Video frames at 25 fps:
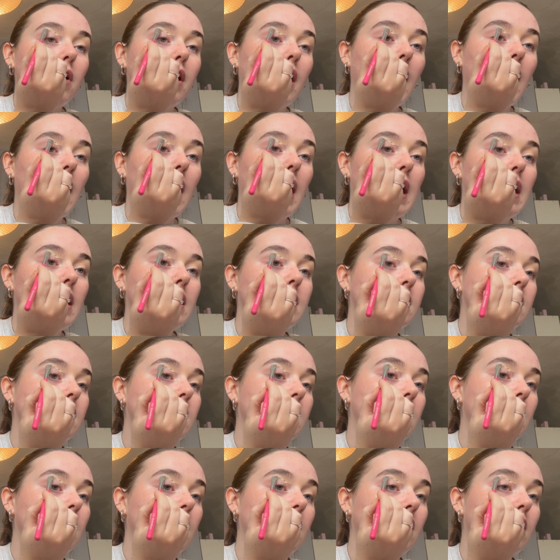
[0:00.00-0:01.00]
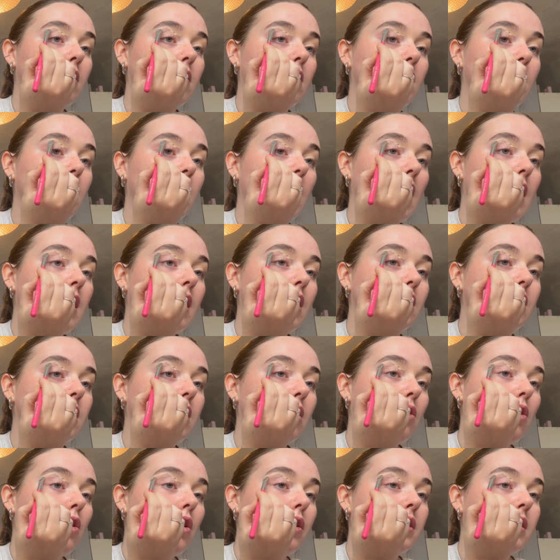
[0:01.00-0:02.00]
has ADHD
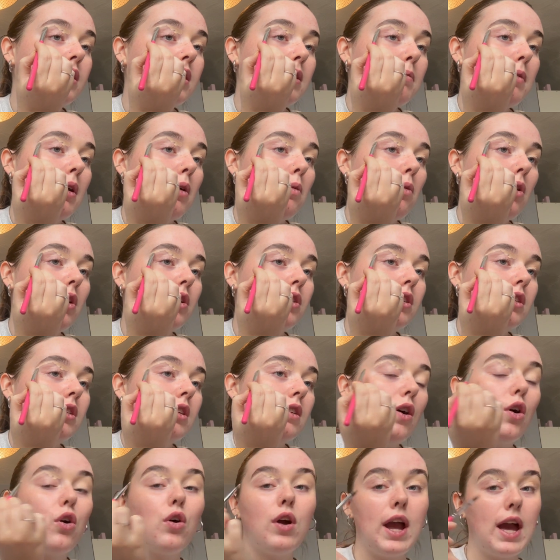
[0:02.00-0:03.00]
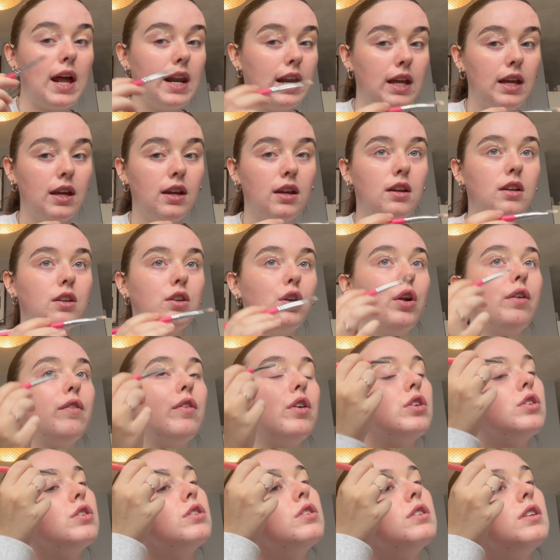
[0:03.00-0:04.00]
or autism that watches it, or any
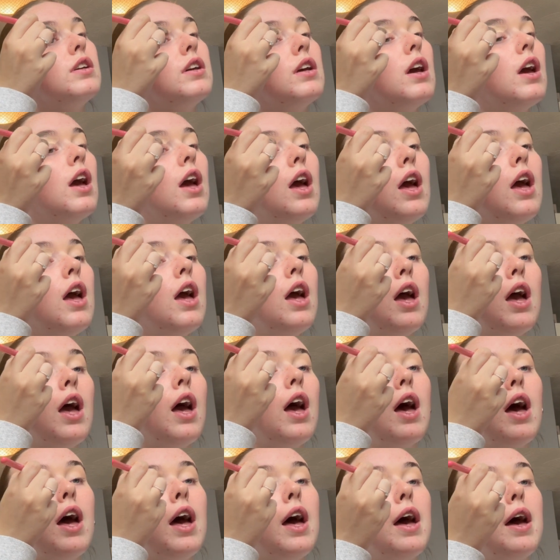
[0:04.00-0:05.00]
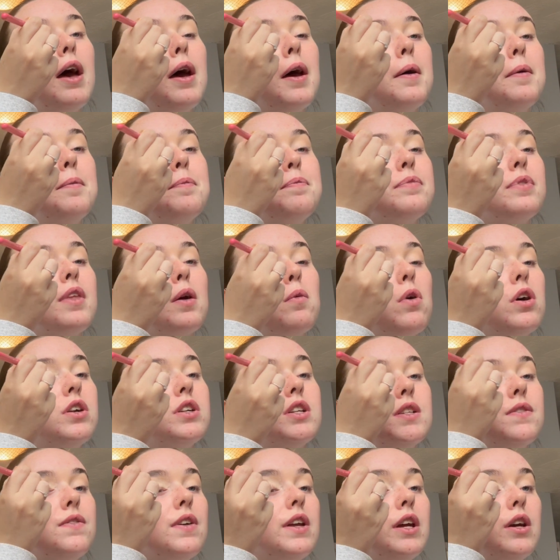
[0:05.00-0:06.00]
neurodivergency, that
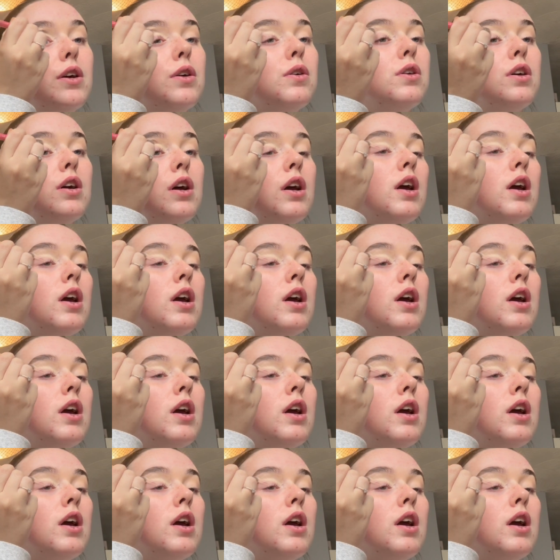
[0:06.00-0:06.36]
watches video,